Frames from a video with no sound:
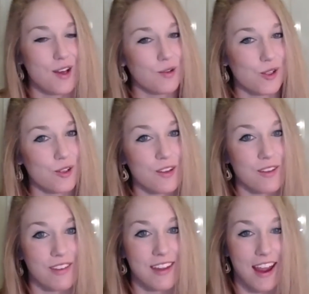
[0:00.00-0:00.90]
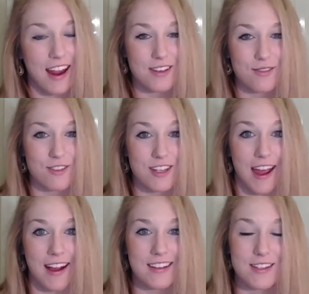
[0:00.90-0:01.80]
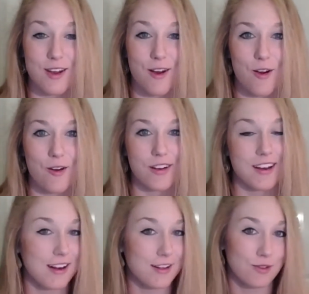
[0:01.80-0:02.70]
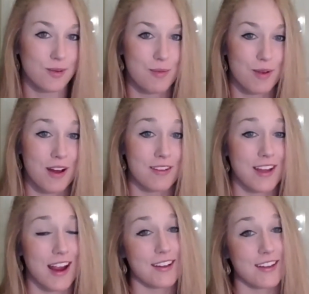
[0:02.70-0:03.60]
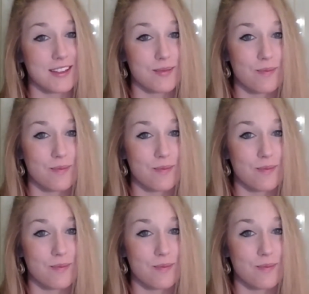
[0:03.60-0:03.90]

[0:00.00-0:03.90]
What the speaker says: we do live in the age of tech, so connecting with people online is